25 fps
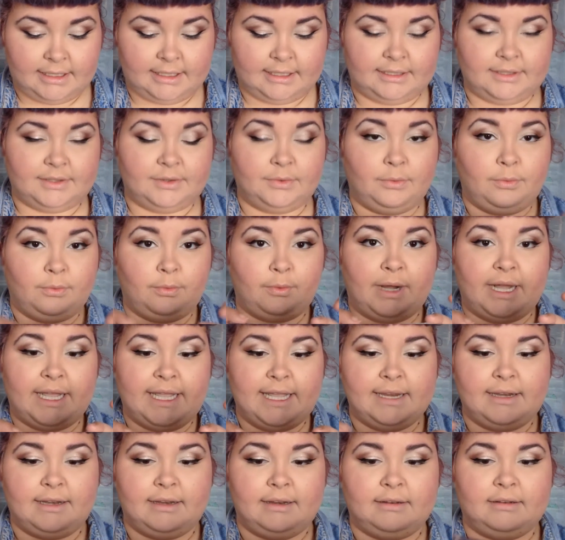this
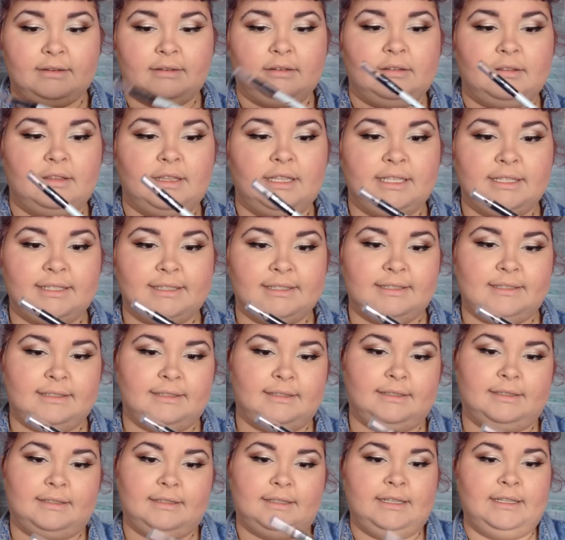white,
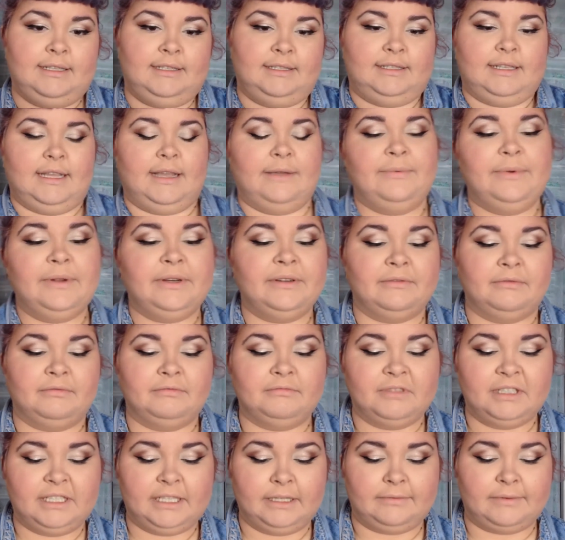I wouldn't
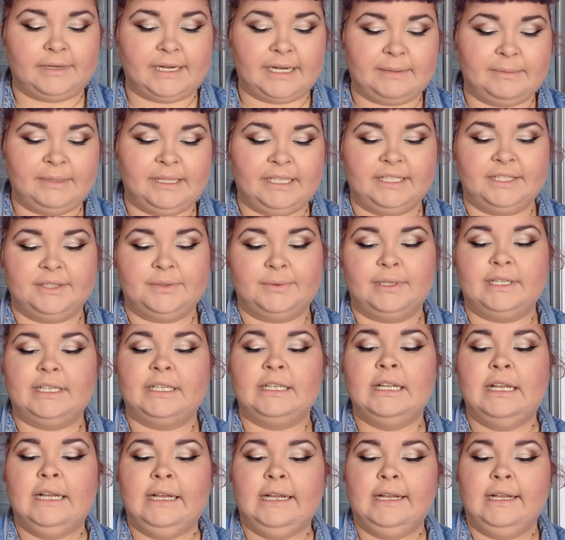really recommend this
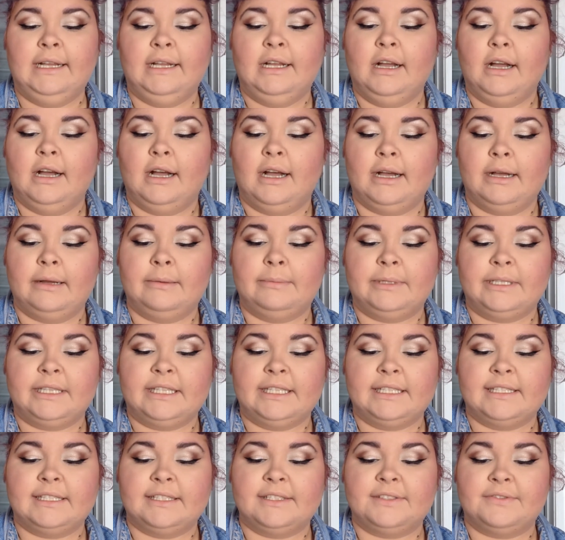one, but
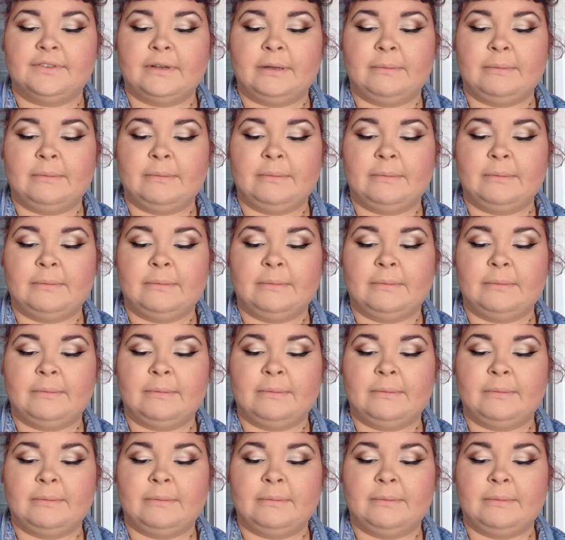this is